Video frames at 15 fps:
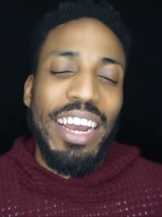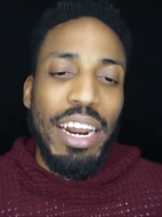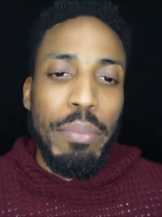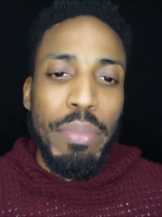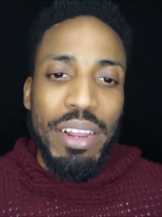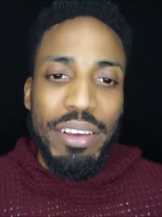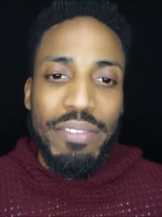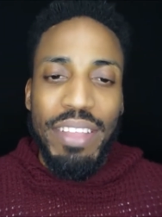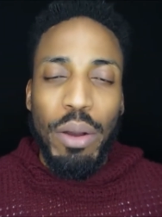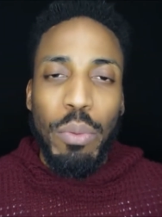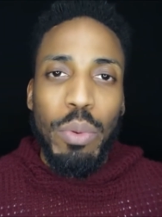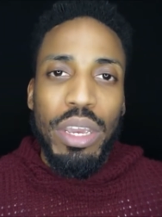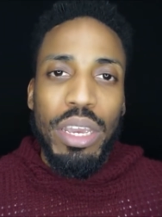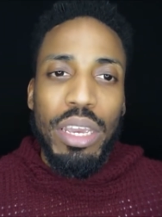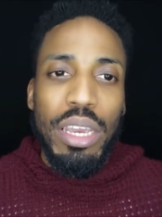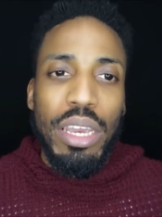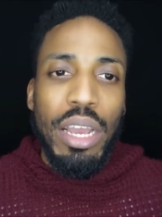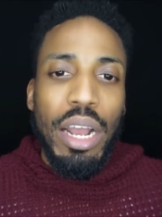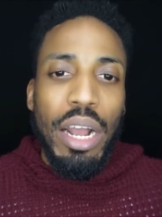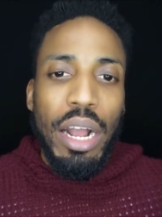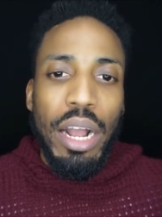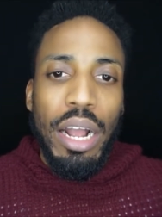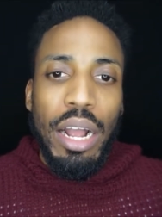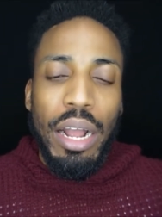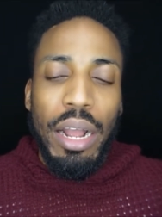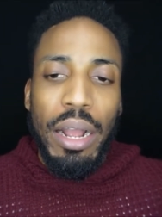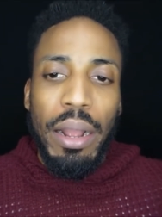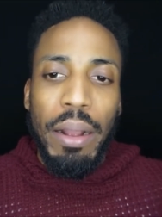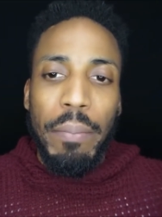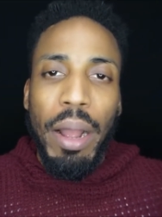And I believe that we
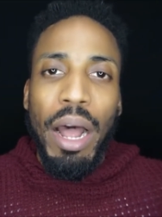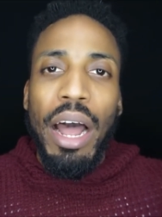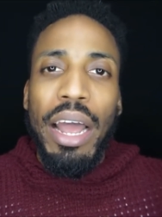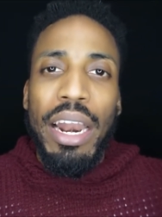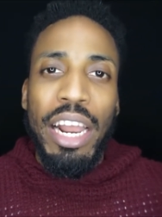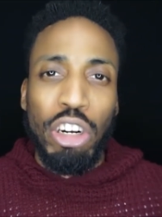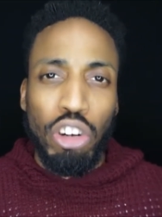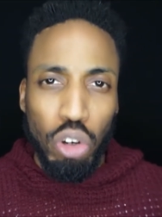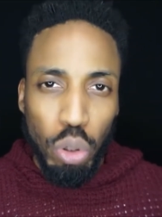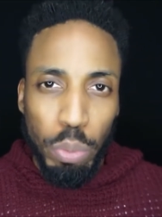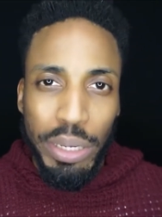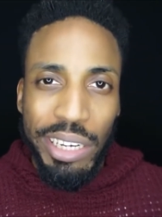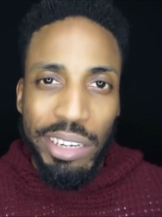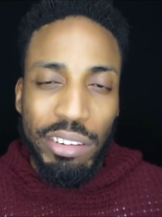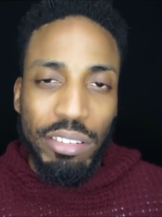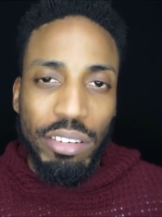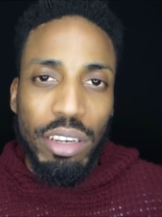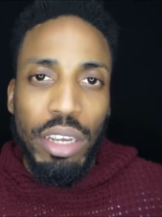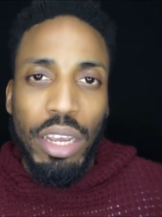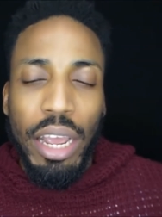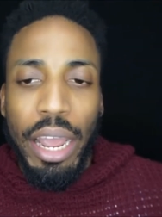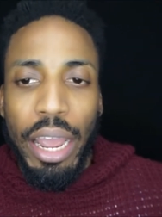um, are electrical beings,